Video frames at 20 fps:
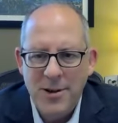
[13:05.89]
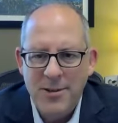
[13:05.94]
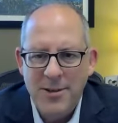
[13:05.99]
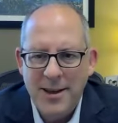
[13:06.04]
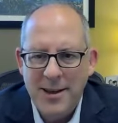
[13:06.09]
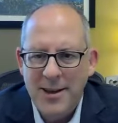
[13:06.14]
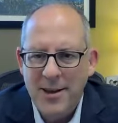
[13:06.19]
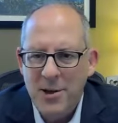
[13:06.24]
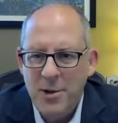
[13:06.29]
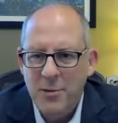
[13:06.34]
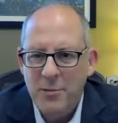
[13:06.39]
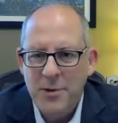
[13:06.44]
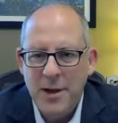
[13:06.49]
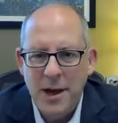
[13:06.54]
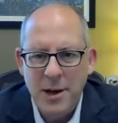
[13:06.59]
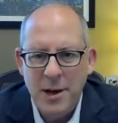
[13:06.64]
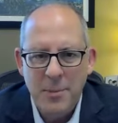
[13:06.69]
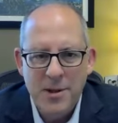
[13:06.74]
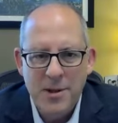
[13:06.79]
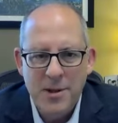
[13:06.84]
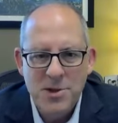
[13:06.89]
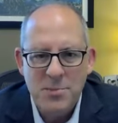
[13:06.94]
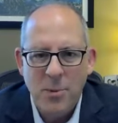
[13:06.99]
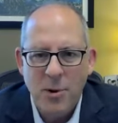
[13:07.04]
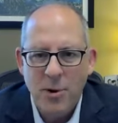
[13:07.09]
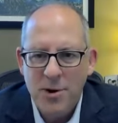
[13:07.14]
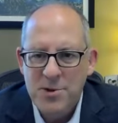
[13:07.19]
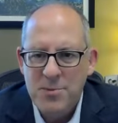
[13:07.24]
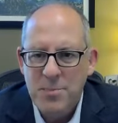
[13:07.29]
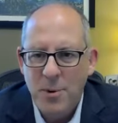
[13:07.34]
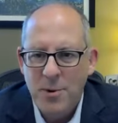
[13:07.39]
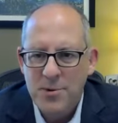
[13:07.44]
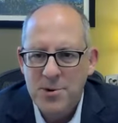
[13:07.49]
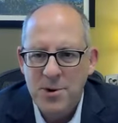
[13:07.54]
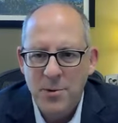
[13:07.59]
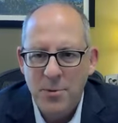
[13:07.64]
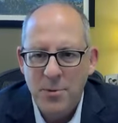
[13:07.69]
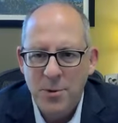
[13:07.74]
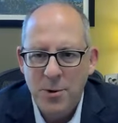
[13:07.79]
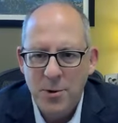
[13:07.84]
thinking you've got to be the smartest
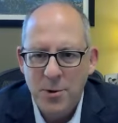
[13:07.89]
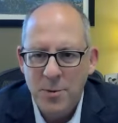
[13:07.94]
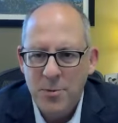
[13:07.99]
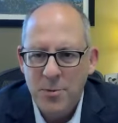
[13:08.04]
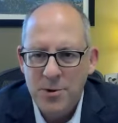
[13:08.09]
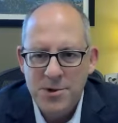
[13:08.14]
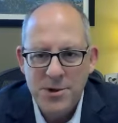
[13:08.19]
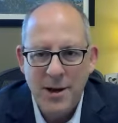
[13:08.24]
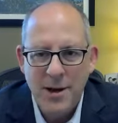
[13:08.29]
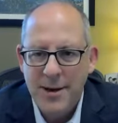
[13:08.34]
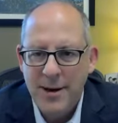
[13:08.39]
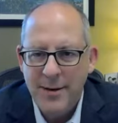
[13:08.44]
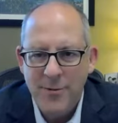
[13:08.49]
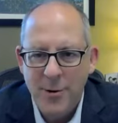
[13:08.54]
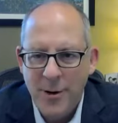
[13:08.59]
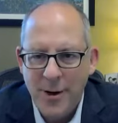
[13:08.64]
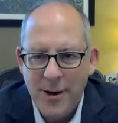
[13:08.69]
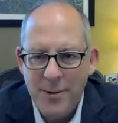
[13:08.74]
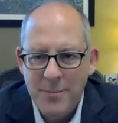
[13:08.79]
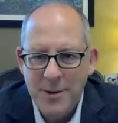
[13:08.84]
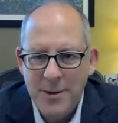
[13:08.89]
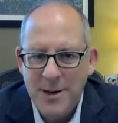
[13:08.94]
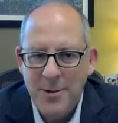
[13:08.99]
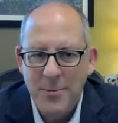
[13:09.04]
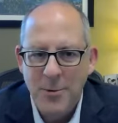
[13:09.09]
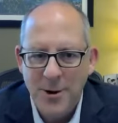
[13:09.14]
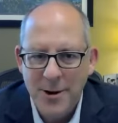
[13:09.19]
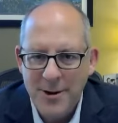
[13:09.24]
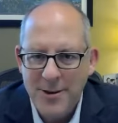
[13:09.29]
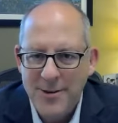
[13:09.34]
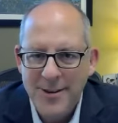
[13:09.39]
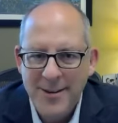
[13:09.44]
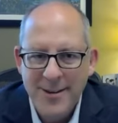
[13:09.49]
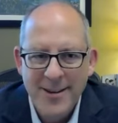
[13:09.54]
person in the room, which I never am anyway.